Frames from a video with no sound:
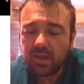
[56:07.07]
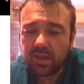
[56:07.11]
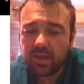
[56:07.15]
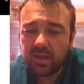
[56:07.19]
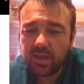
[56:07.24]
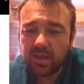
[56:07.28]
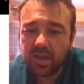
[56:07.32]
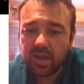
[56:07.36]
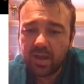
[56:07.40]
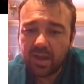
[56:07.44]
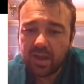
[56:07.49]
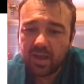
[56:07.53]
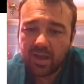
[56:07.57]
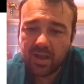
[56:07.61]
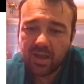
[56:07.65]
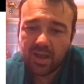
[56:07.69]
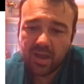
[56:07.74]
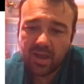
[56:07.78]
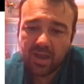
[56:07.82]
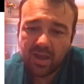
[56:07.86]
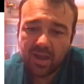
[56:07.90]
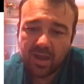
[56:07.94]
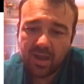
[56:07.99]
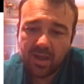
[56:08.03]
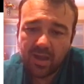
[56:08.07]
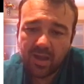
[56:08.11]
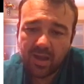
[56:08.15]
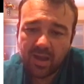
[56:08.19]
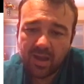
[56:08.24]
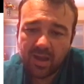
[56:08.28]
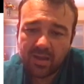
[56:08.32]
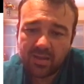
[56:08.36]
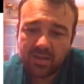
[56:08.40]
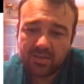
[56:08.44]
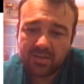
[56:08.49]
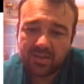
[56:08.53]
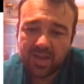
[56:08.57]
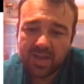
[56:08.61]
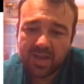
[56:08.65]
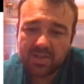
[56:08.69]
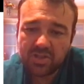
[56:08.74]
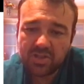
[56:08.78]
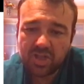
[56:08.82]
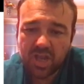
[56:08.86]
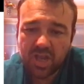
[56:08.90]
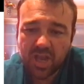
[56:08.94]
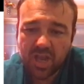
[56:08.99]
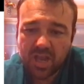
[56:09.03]
in the
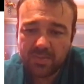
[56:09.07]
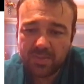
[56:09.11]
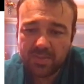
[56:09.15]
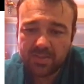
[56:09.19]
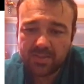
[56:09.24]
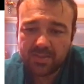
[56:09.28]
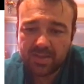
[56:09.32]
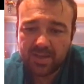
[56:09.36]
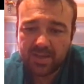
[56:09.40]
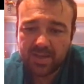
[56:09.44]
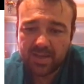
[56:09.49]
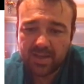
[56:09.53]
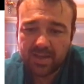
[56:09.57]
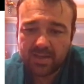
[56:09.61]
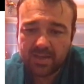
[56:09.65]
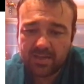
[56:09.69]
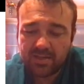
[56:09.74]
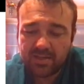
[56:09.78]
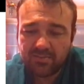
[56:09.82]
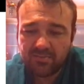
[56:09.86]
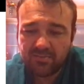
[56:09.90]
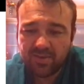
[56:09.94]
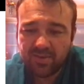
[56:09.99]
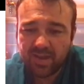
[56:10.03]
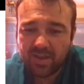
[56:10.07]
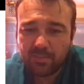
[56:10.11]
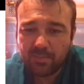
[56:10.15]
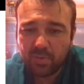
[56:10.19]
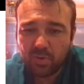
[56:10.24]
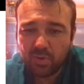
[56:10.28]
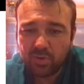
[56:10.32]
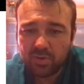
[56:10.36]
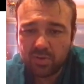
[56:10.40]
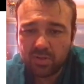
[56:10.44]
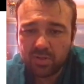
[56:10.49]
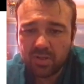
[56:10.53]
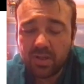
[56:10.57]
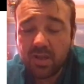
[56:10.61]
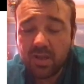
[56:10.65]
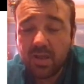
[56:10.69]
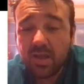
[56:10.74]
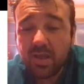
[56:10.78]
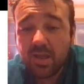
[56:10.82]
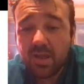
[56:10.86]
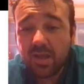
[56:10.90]
IgM that are accreting via Bondi,